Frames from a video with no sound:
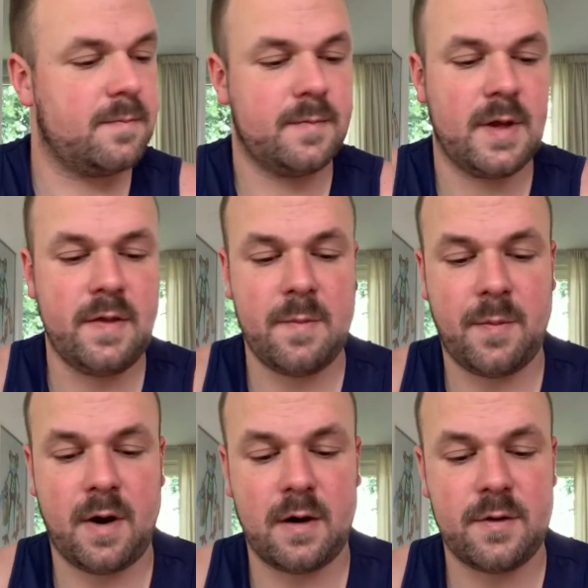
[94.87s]
in the
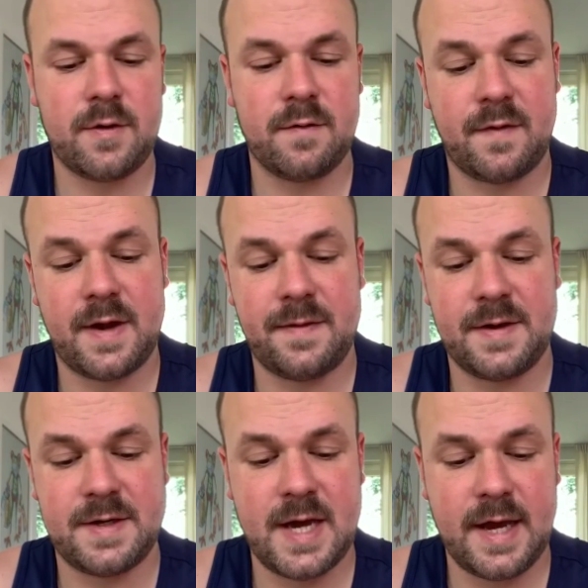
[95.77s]
box, you'll find the
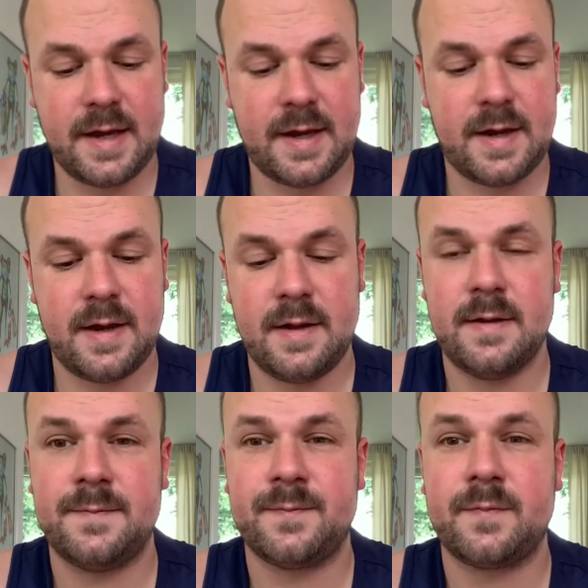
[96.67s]
deck,
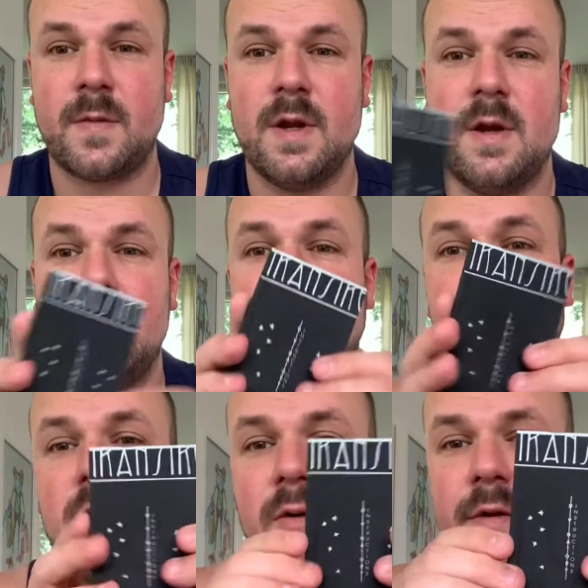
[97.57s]

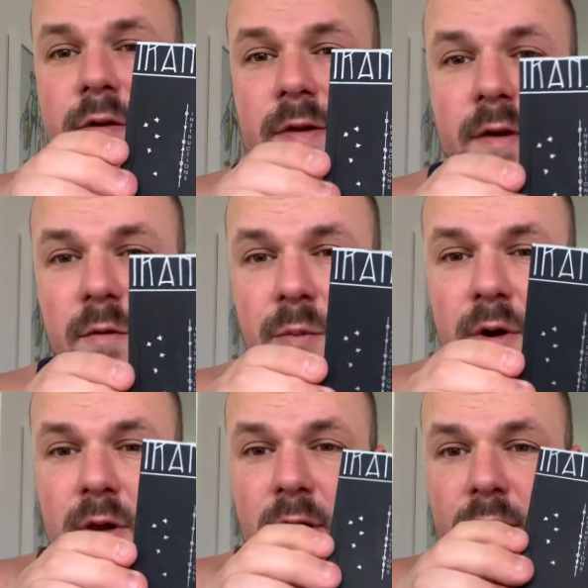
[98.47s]
a gorgeous little
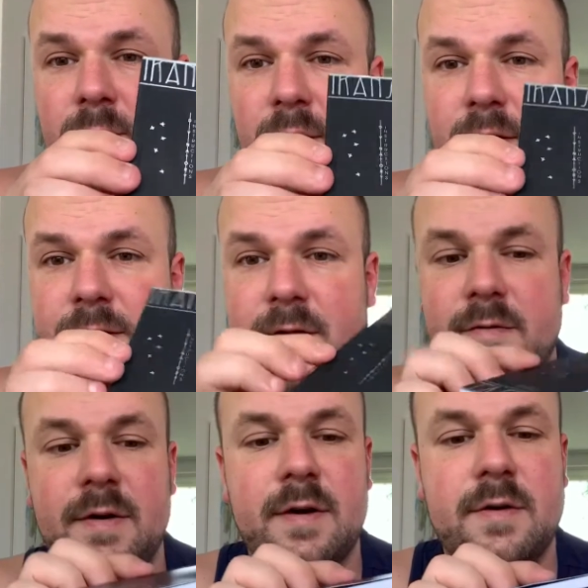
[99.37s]
booklet with
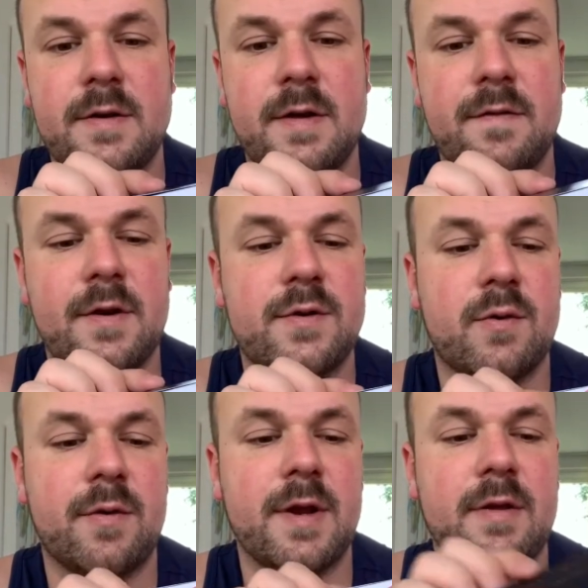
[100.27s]

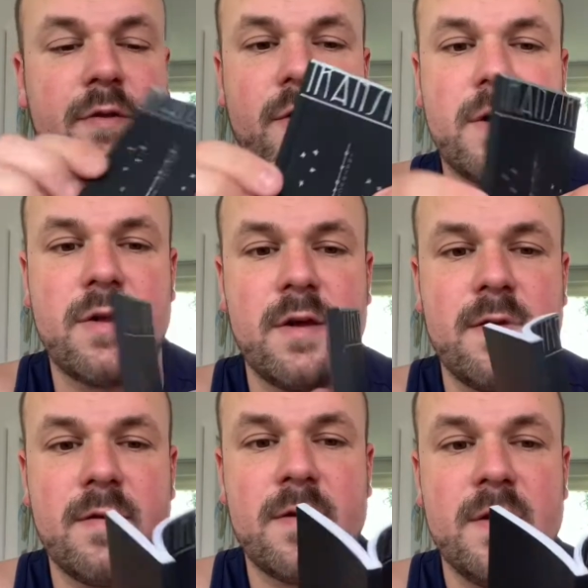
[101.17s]
divinatory
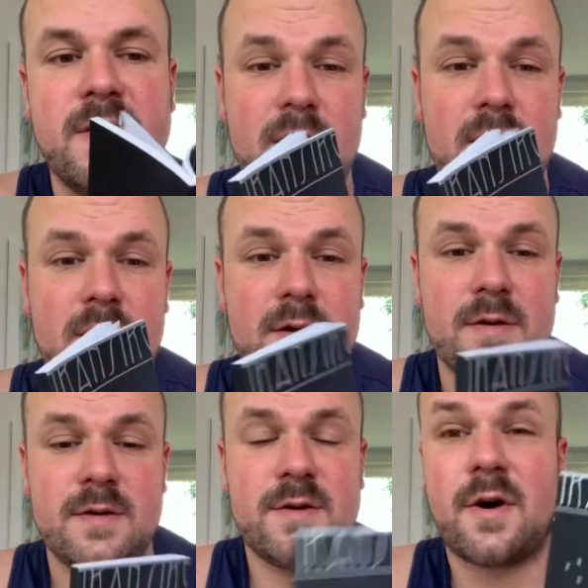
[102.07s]
instructions.
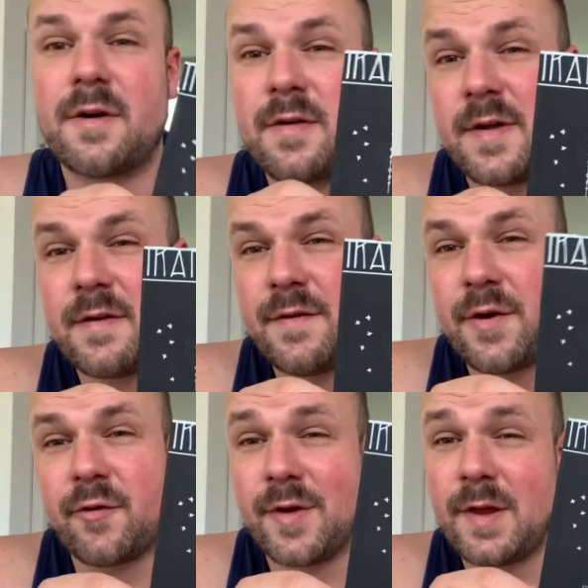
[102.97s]

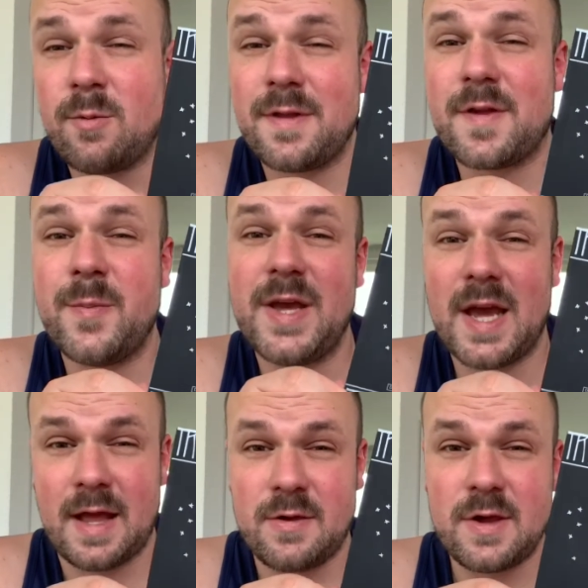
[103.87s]
synevyr really wants to be
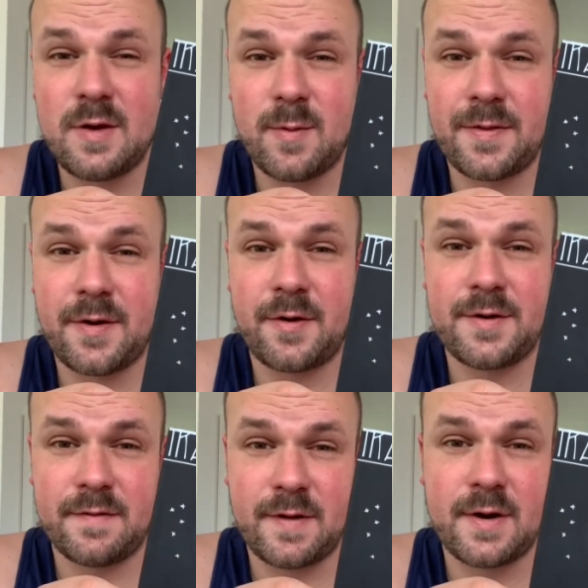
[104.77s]
edgy with their
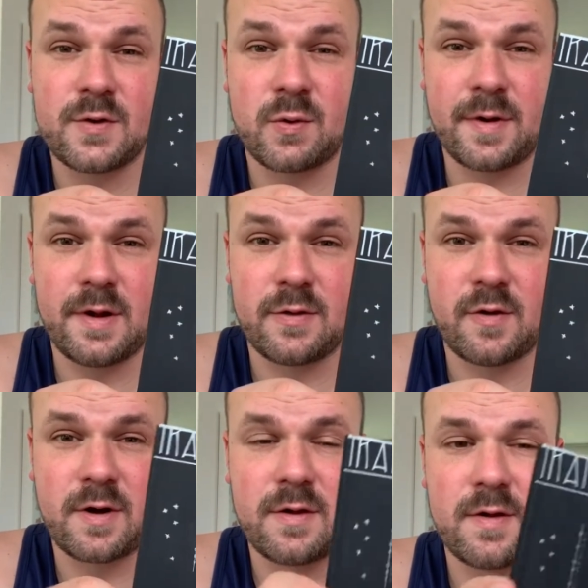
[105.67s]
divinatory
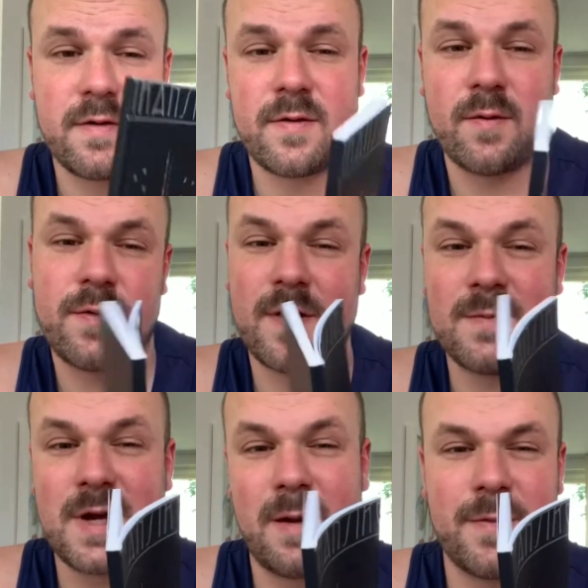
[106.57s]
instructions, so
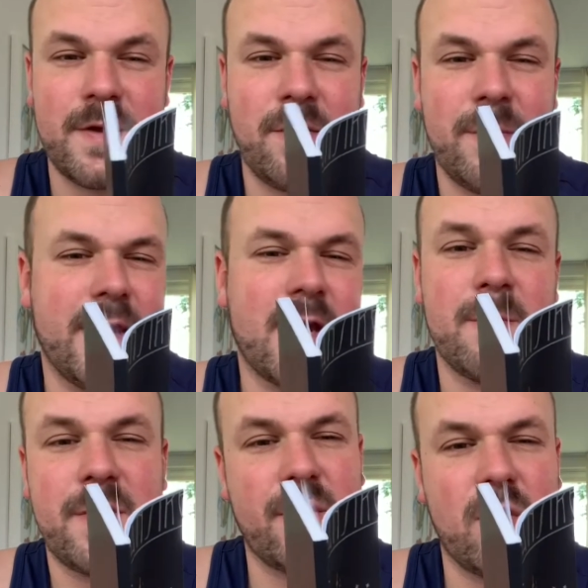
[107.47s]
sometimes they'll make
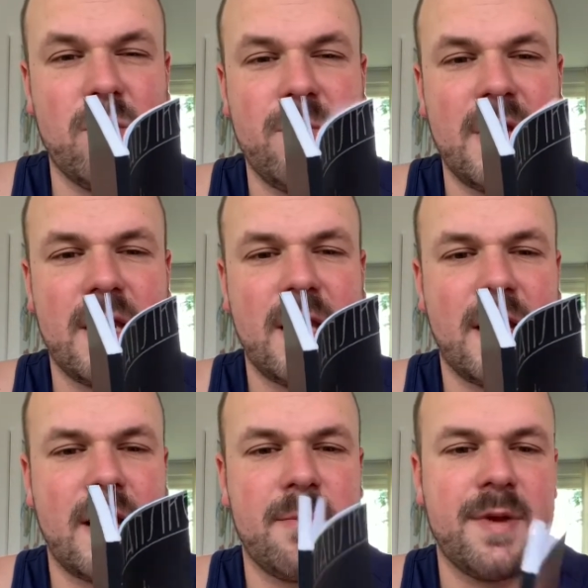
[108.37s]
up their own
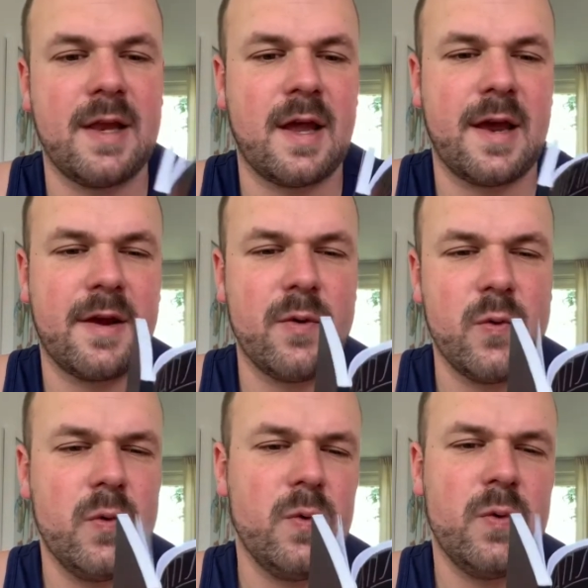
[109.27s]
meaning and be like,
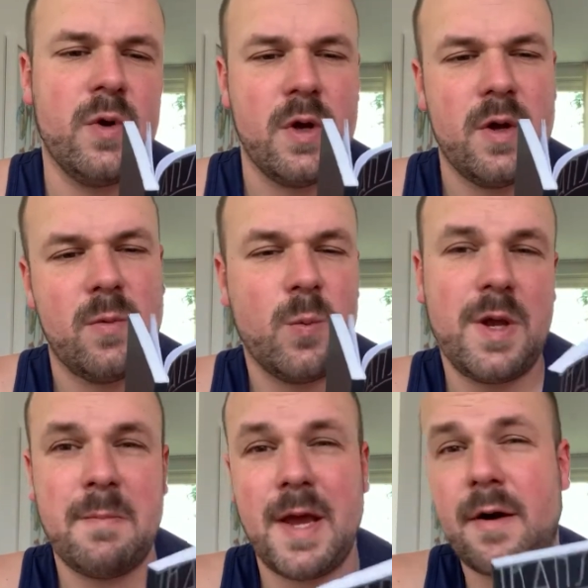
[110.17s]
ooh,
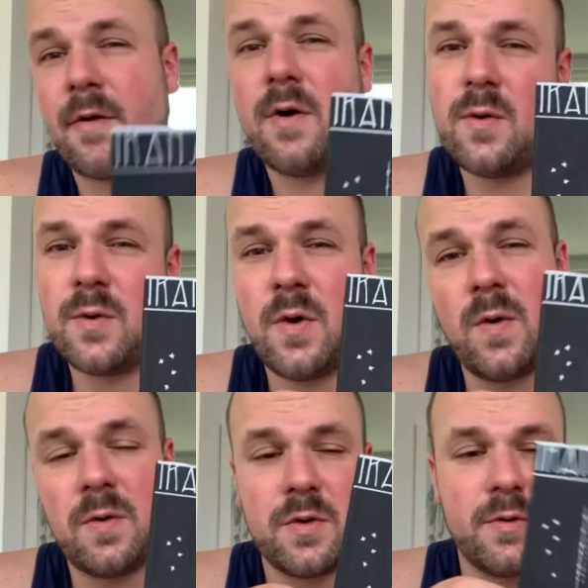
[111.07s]
we made our own
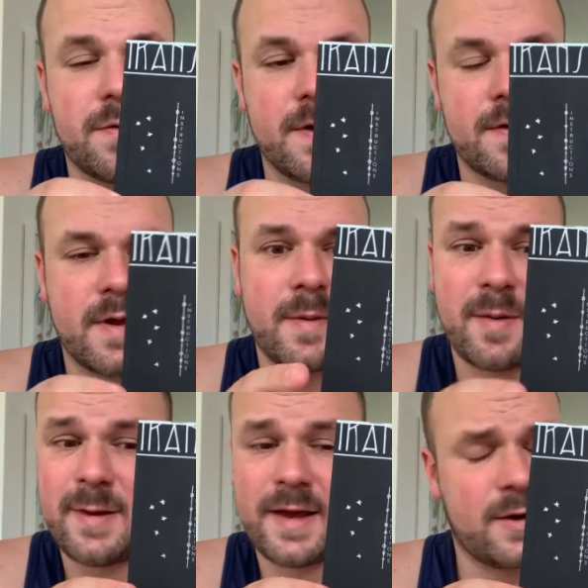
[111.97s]
whole new system. And
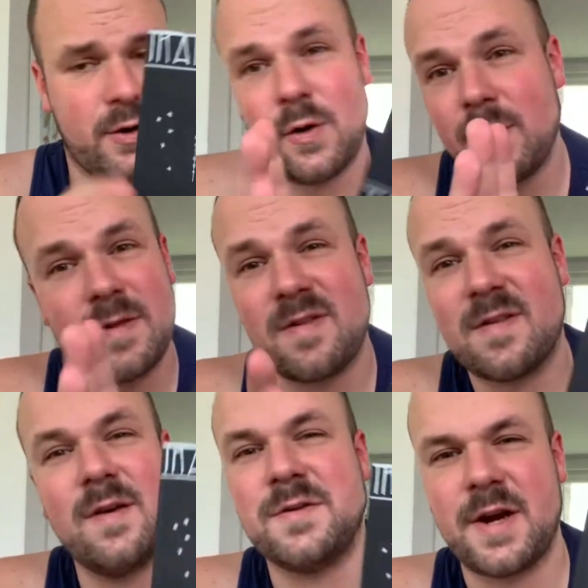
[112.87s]
I'm like, no, it's
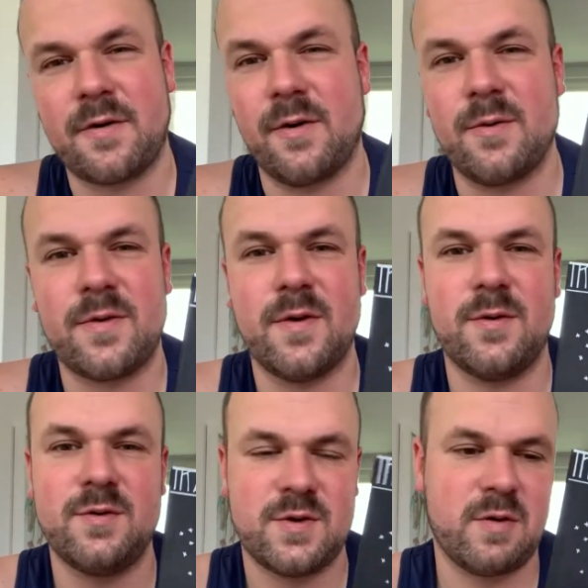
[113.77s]
still tarot,
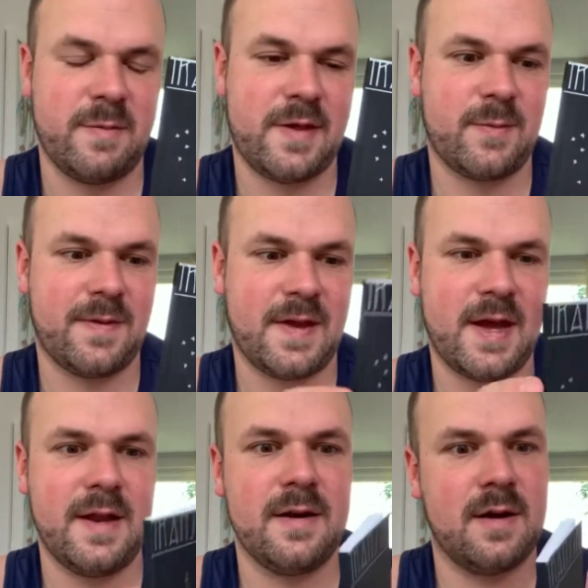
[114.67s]
so don't mess with
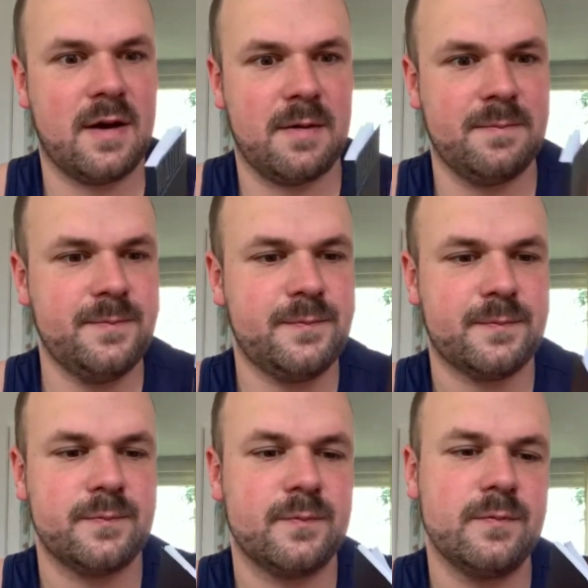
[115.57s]
that.
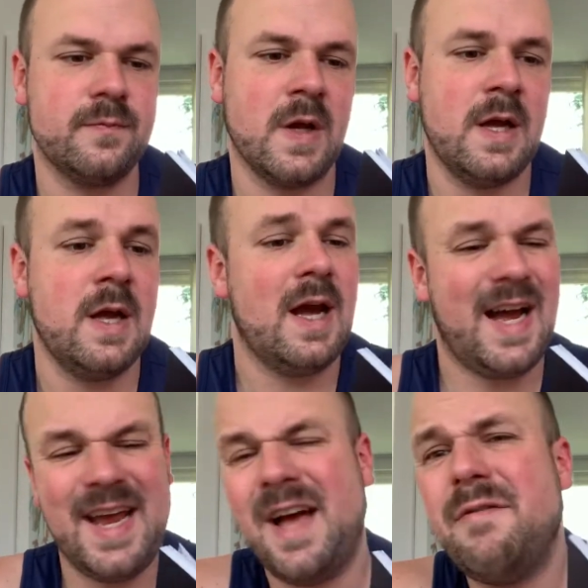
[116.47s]

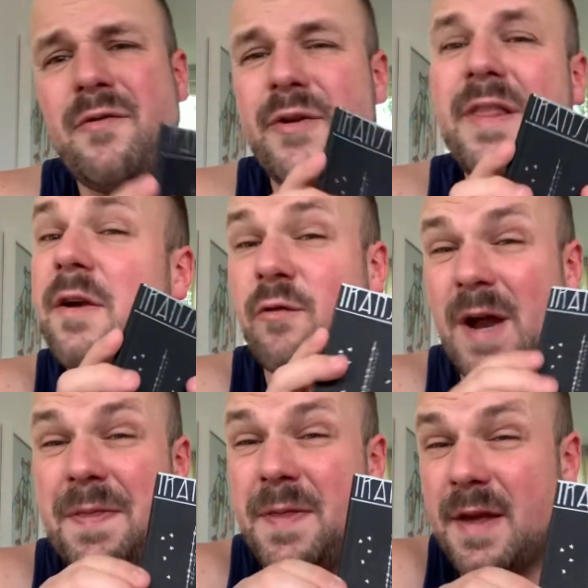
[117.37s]
I haven't really
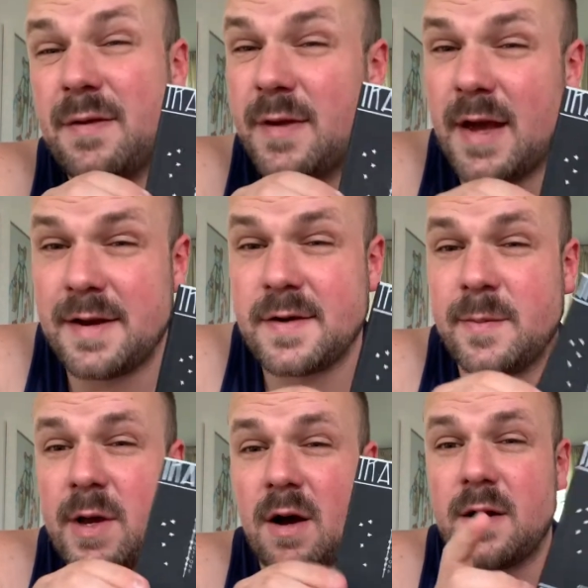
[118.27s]
read this yet, to
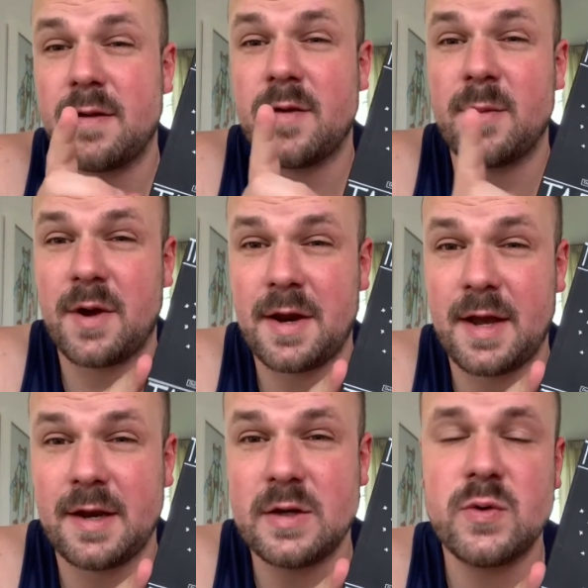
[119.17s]
be honest. I'm gonna
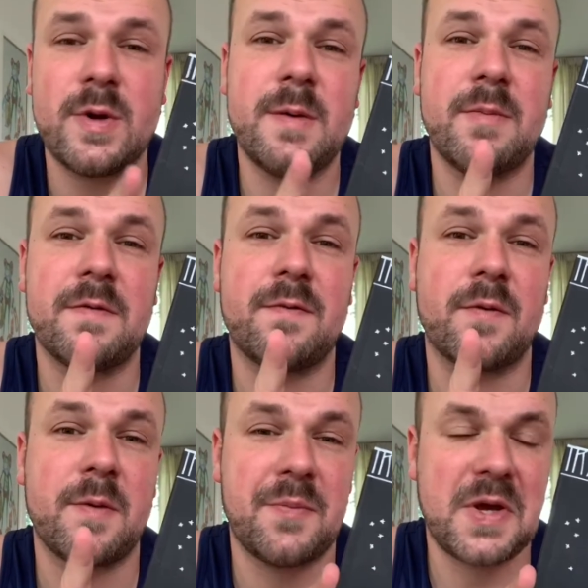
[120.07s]
get into it, but
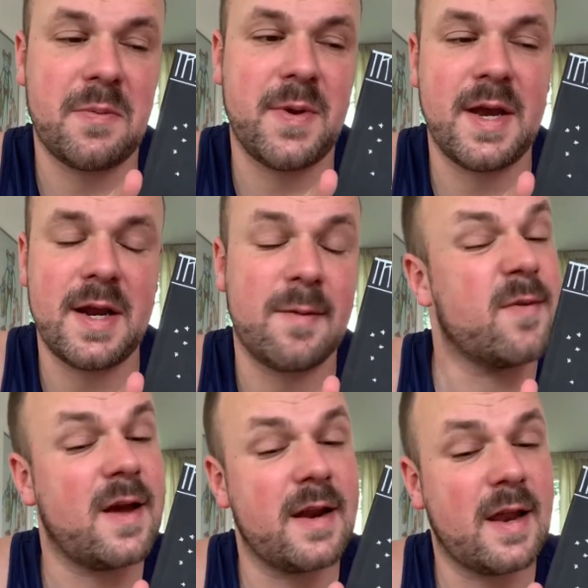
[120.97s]
for the Pink Pain, I
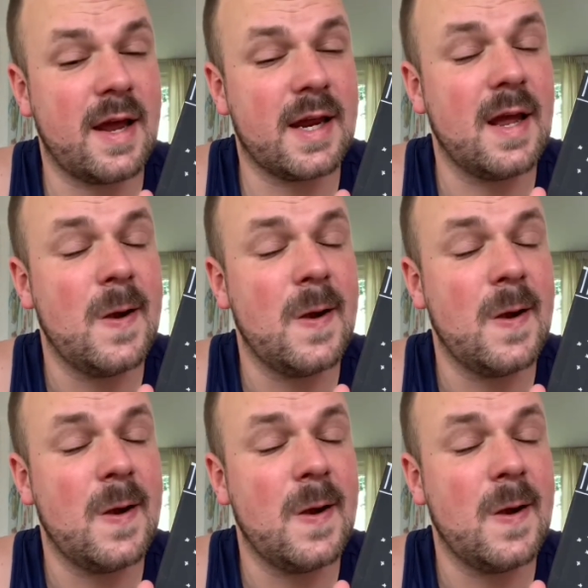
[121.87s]
was kind of like,